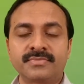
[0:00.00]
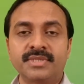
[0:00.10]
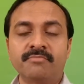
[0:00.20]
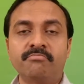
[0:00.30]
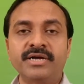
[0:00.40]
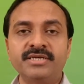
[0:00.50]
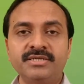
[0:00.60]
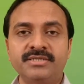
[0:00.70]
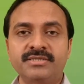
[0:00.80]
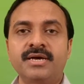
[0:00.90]
the
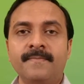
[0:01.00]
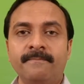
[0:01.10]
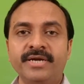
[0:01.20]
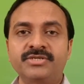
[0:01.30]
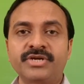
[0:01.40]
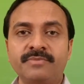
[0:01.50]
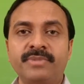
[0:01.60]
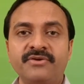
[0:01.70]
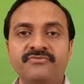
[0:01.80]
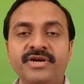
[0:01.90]
buddies betrayed
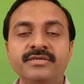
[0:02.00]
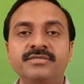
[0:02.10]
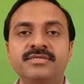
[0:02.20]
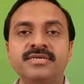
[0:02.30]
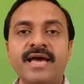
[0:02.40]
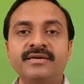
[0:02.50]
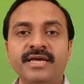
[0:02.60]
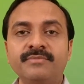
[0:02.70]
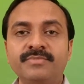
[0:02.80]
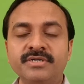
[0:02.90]
by friends and
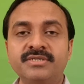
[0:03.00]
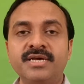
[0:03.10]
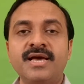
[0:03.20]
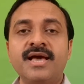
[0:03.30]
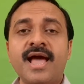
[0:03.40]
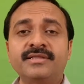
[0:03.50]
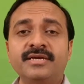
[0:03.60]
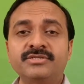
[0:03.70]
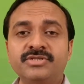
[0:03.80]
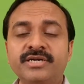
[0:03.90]
neighbors, and
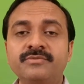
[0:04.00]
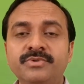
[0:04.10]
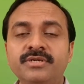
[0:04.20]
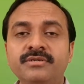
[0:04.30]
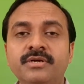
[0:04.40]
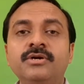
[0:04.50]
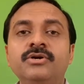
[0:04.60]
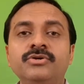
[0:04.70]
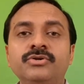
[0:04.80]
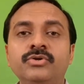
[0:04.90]
the terrible
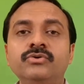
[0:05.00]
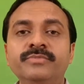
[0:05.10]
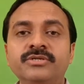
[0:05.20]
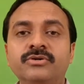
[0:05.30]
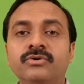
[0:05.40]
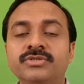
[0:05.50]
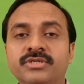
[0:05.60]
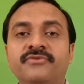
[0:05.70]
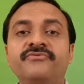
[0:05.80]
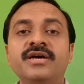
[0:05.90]
human cost
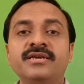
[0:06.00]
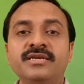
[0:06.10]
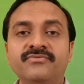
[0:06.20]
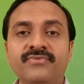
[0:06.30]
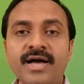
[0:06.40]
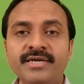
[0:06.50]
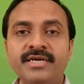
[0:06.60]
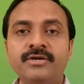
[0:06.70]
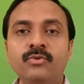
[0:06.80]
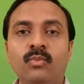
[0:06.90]
of
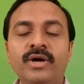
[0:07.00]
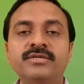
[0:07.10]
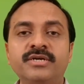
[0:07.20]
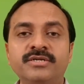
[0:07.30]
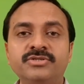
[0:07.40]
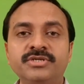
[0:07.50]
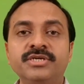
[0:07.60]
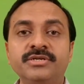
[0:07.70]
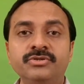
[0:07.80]
dividing one country into